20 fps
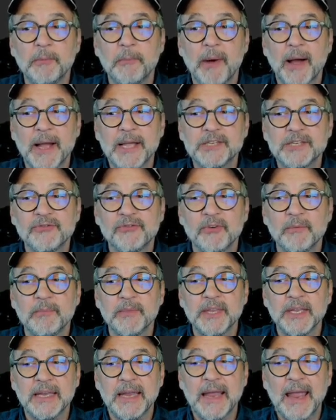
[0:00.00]
bytes from
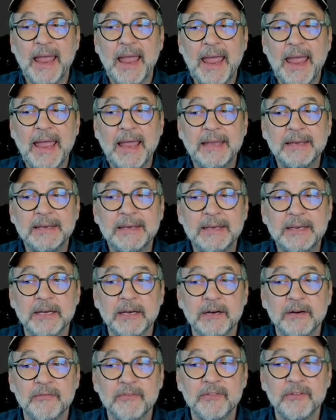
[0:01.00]
the end
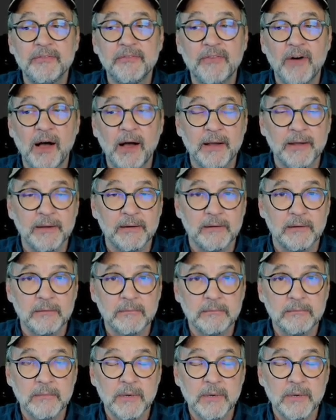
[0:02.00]
of the file.